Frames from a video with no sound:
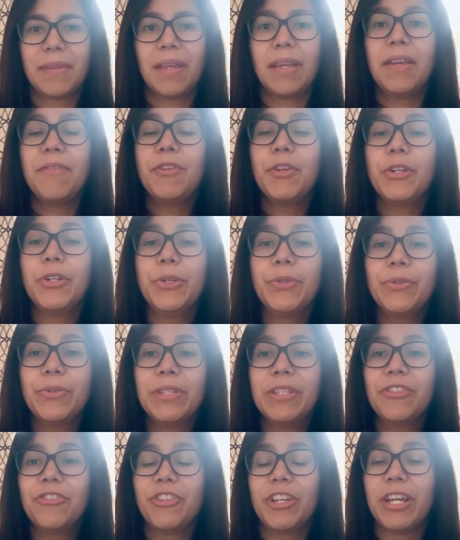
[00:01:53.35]
If you're new to
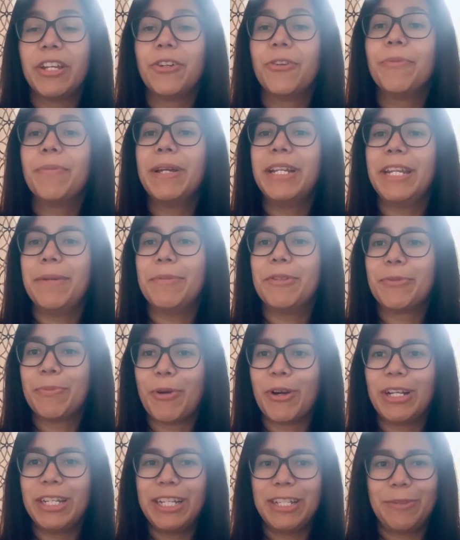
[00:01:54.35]
this channel, my name is
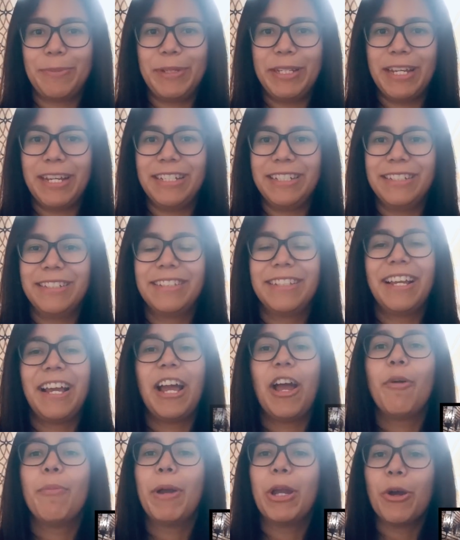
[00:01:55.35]
Marley Espinales.
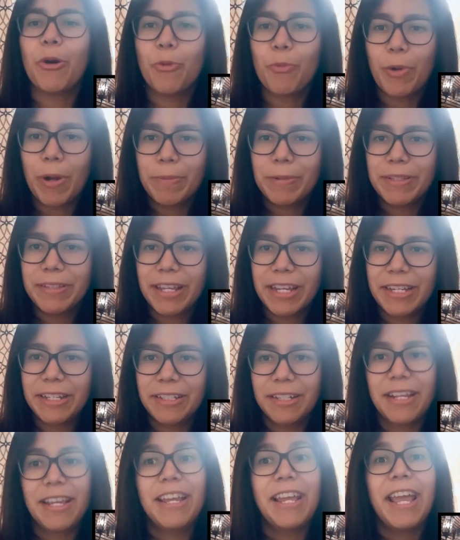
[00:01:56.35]
I have my own web
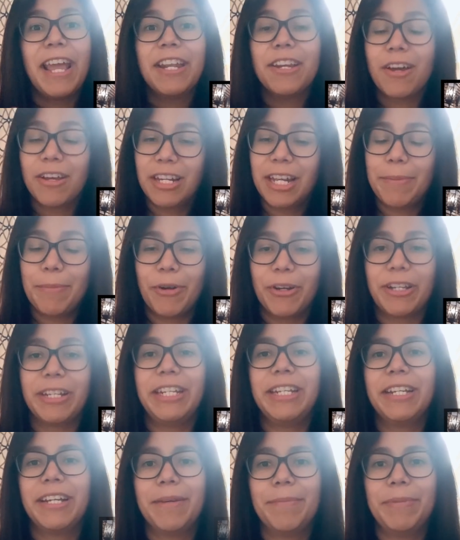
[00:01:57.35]
design and online
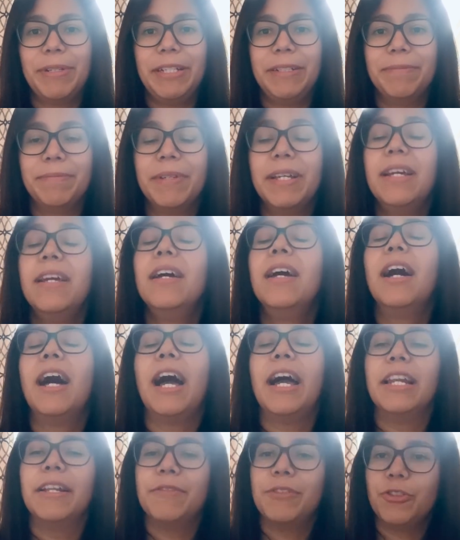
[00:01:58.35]
marketing company.
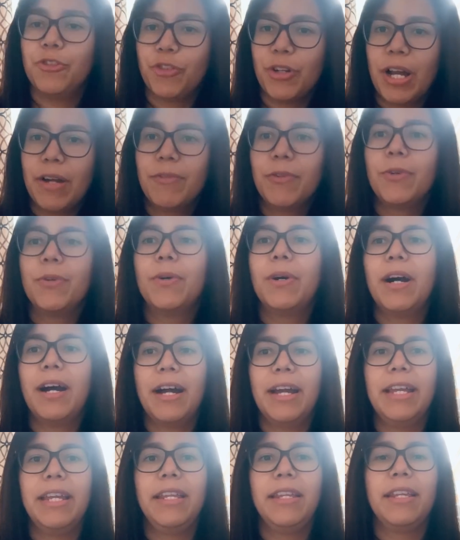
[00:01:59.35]
I love to travel,
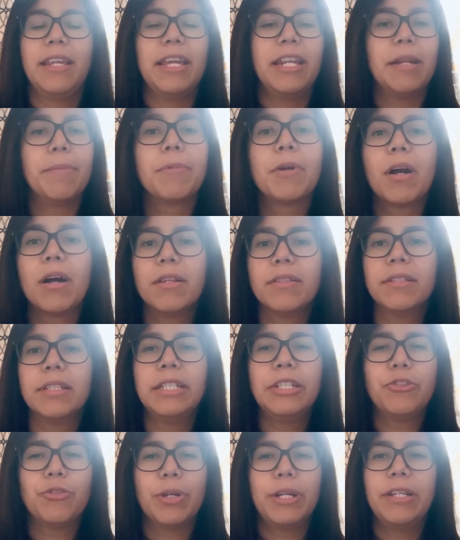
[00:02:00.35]
hike, and I'm
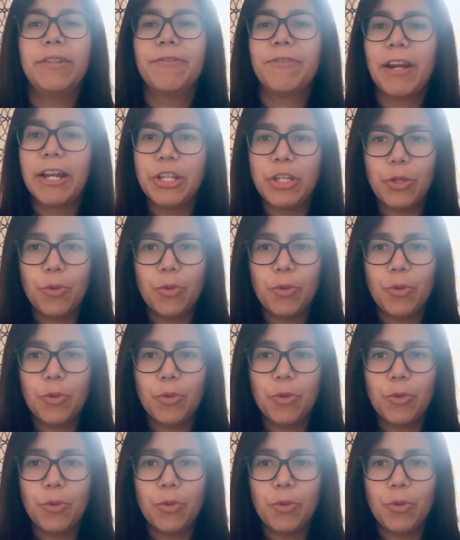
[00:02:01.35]
constantly trying to find new